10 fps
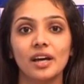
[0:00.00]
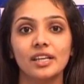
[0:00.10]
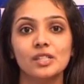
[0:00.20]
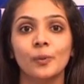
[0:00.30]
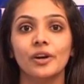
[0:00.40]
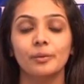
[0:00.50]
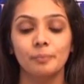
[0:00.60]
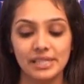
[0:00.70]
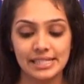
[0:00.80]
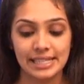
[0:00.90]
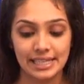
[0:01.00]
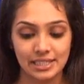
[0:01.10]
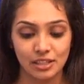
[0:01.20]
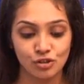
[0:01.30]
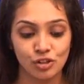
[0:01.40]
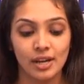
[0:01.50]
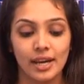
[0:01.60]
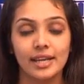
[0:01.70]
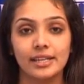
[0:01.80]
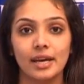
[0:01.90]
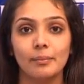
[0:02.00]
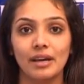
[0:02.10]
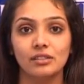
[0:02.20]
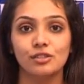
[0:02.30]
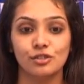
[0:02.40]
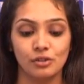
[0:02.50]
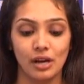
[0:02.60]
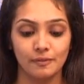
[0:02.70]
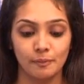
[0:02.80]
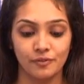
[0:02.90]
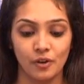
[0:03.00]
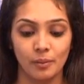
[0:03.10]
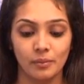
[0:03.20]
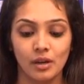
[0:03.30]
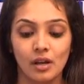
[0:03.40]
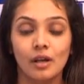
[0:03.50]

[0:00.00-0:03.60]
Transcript: markets were a bit skittish, India managed to outperform.